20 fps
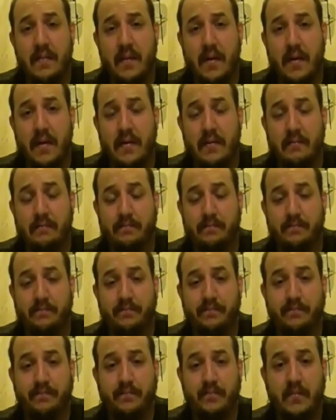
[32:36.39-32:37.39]
um,
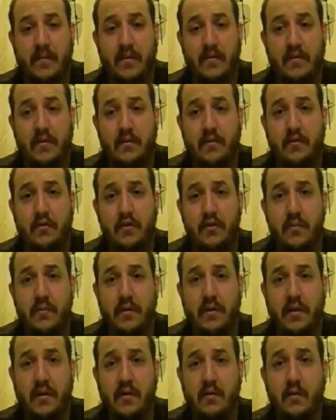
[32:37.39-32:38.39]

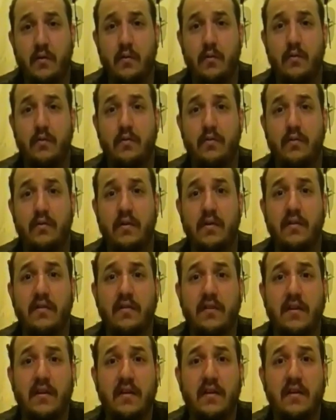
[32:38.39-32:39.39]
determining who's
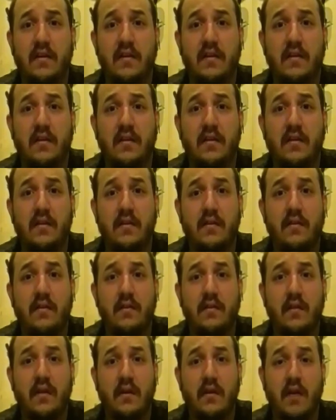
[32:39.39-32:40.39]
guilty
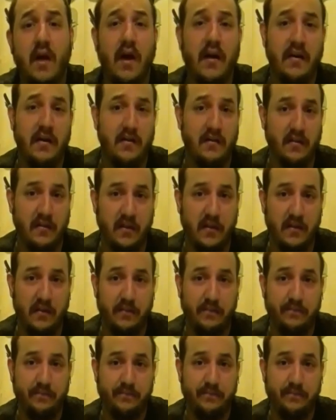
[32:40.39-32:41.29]
and not guilty.